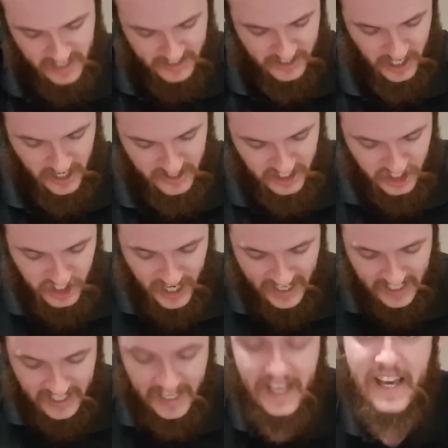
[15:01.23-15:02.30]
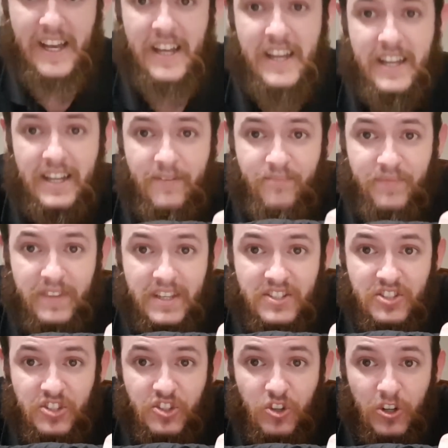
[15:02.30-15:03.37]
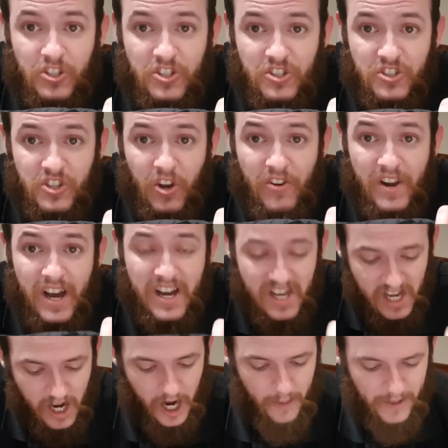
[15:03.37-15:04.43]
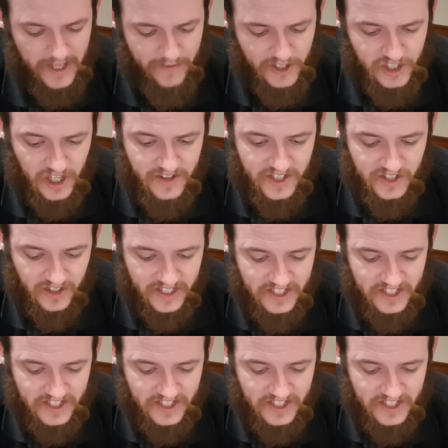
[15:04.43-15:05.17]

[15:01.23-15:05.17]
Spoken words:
So this jacket here is a Scotch and soda. I believe I showed this on